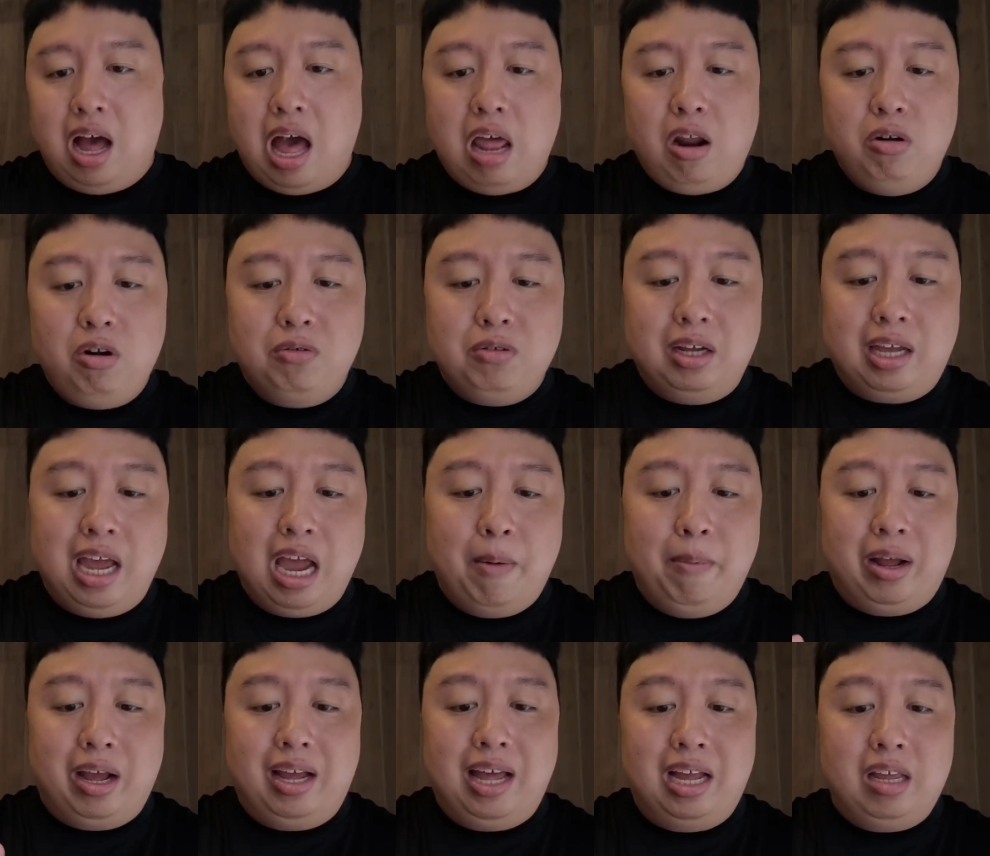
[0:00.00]
I don't know if the
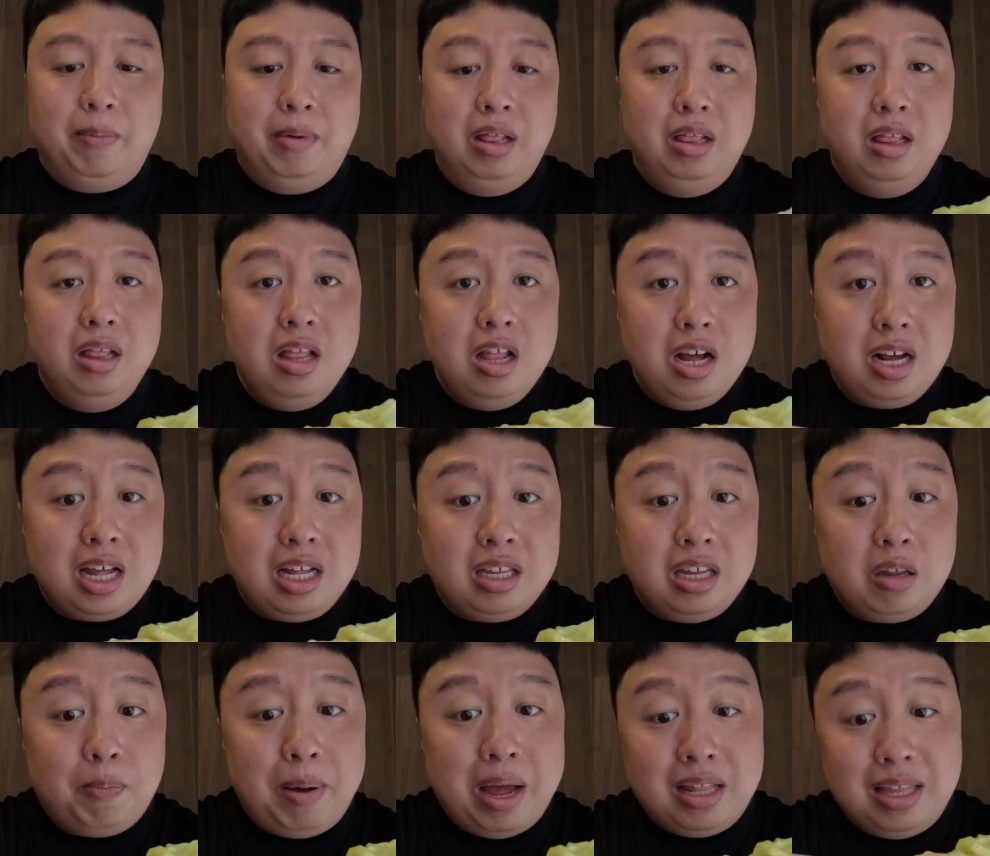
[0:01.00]
camera can catch it, but look at
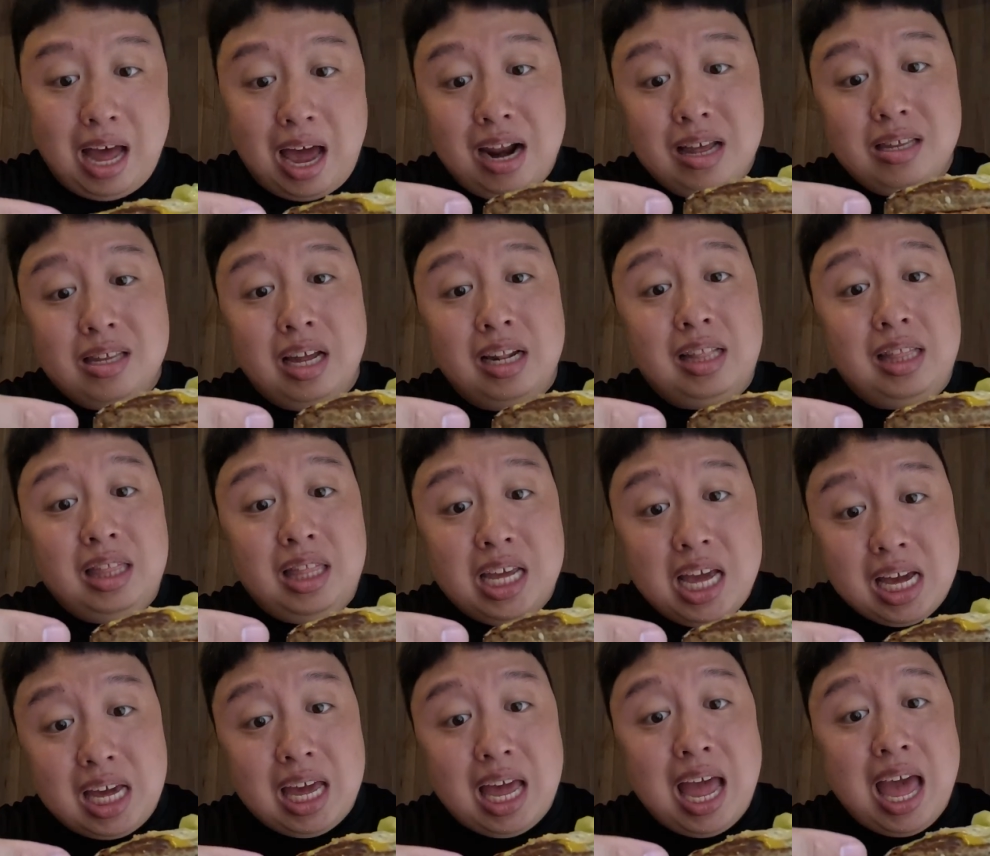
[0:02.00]
this patty. That is a
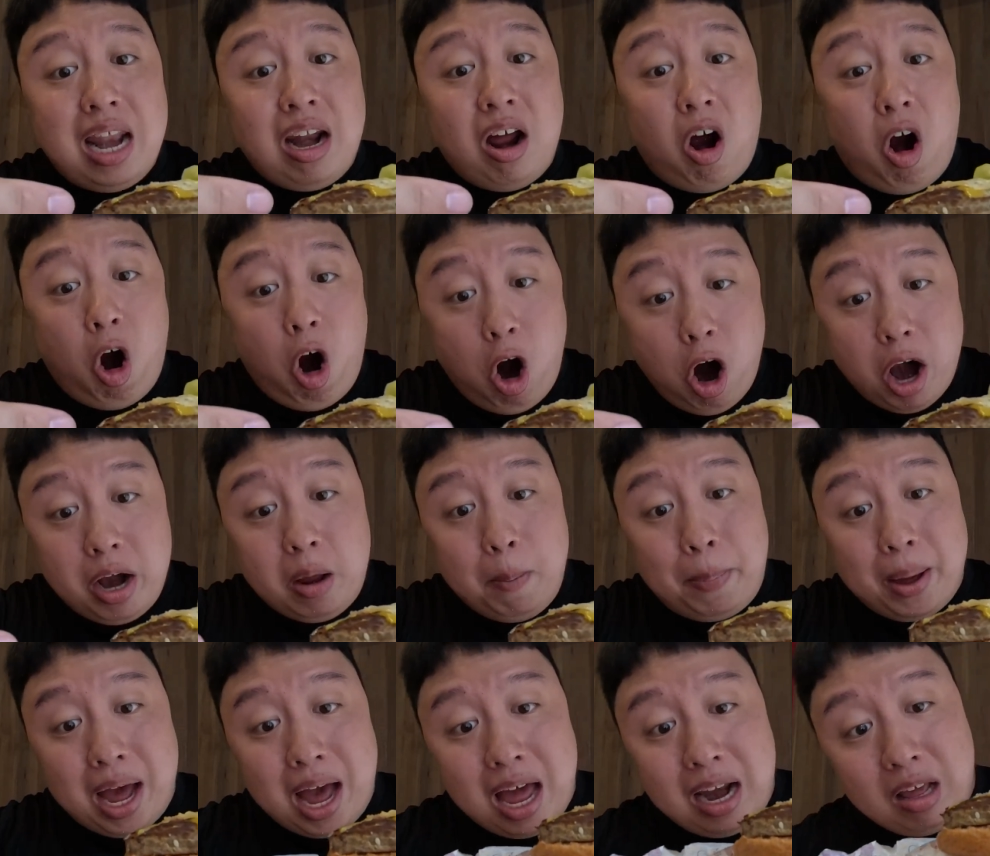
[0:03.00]
thick and a hearty
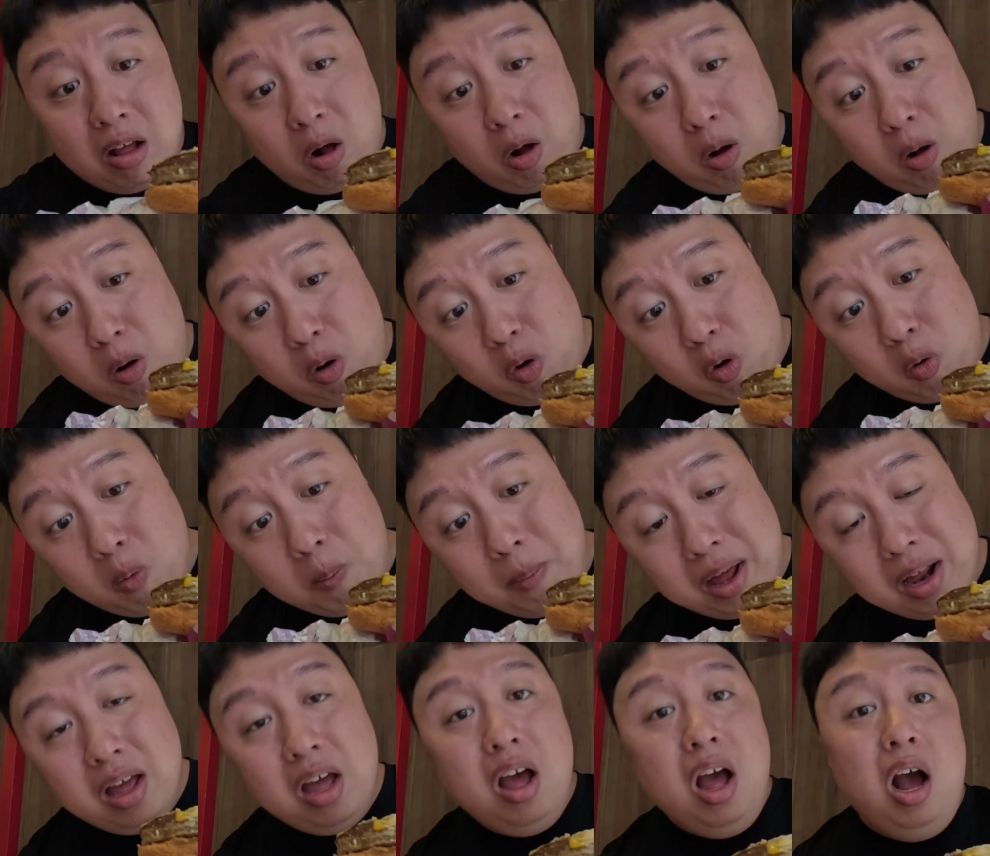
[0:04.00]
patty. Oh
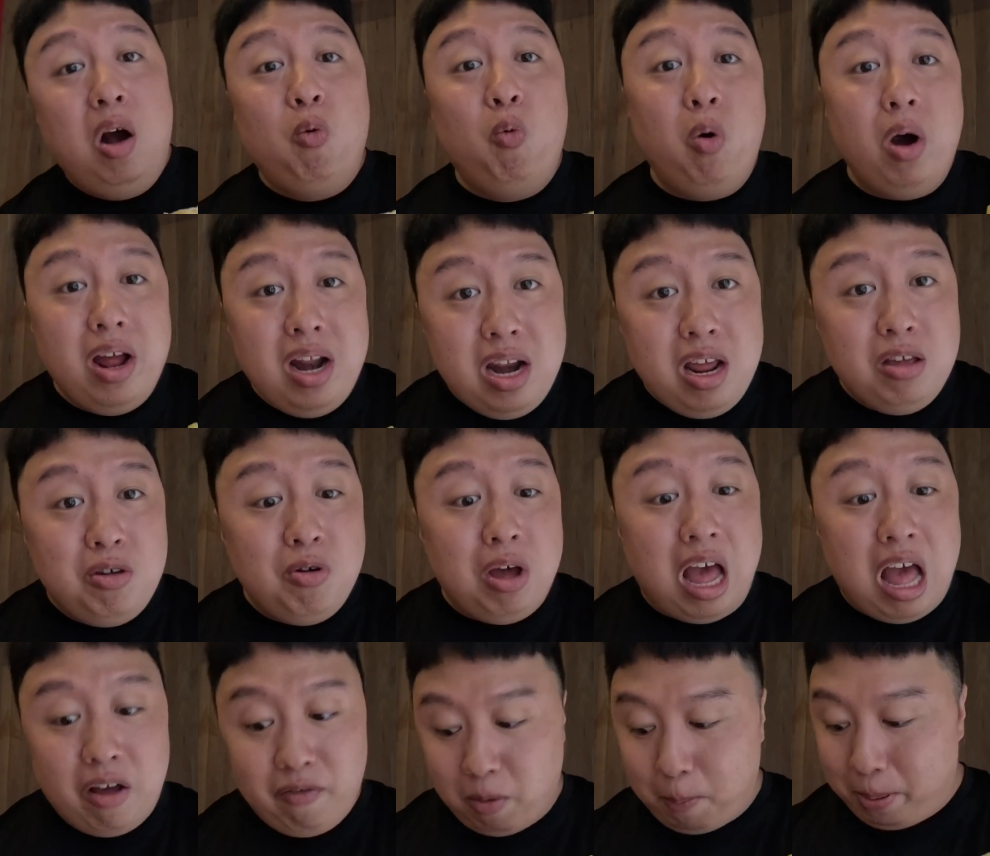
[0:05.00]
man, when did you
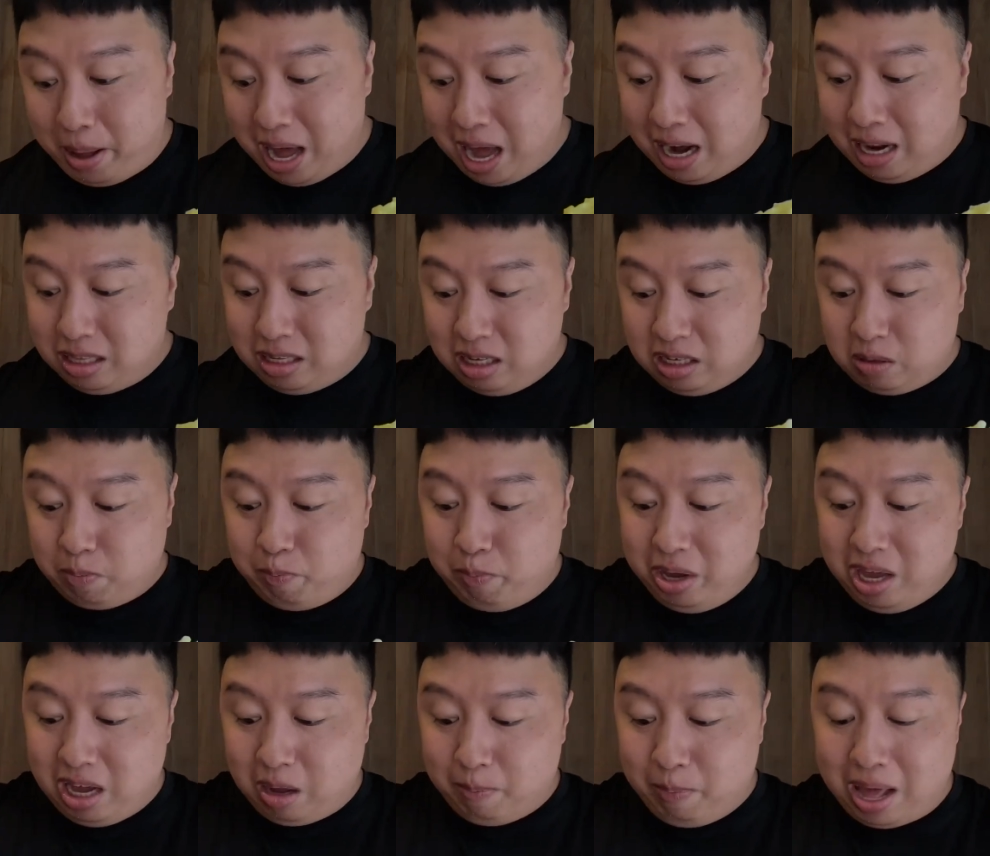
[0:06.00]
have a patty this
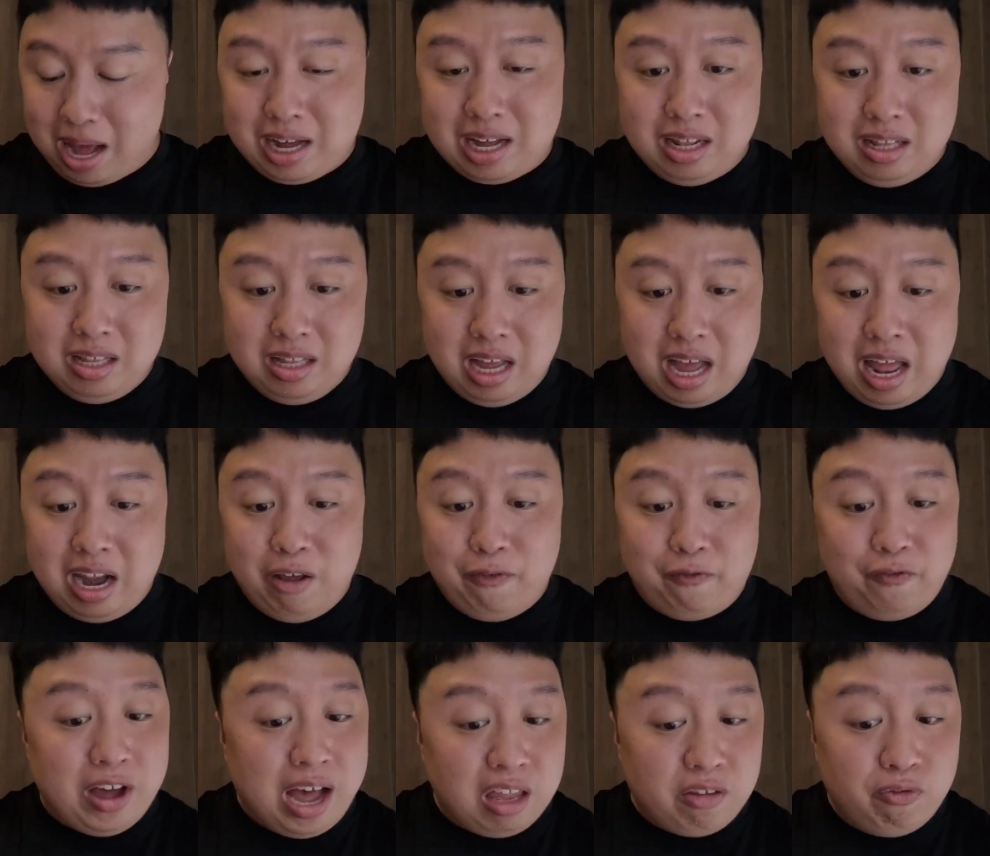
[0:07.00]
big back in any
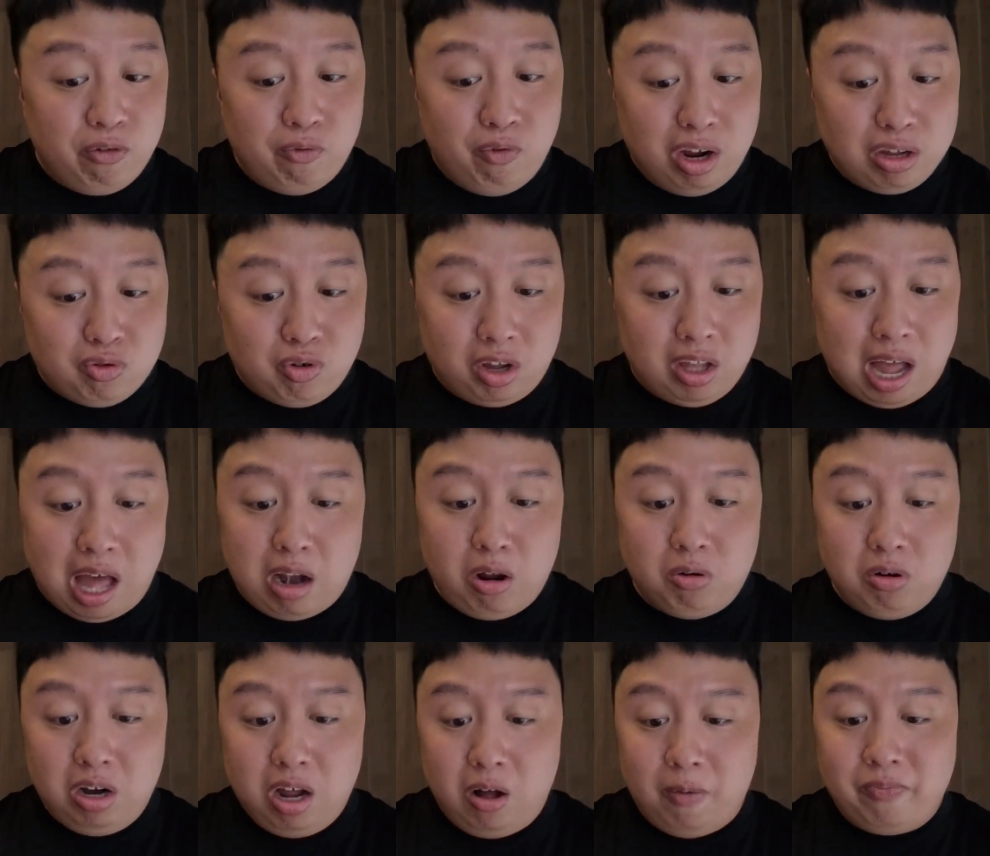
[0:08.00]
fast food restaurant? I
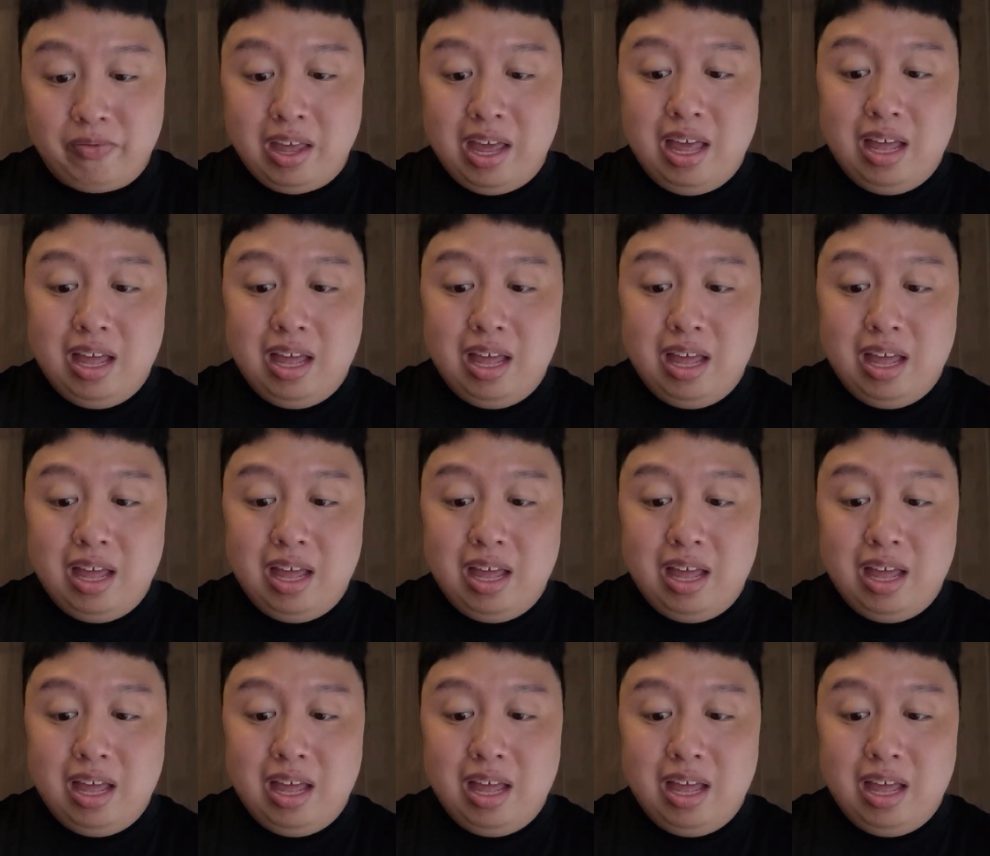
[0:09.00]
don't know.